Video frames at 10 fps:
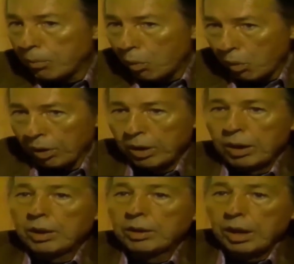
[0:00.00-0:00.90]
more
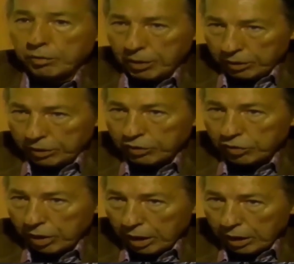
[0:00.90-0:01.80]
Native American
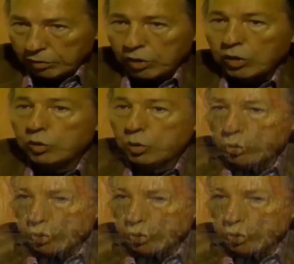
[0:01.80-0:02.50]
slaves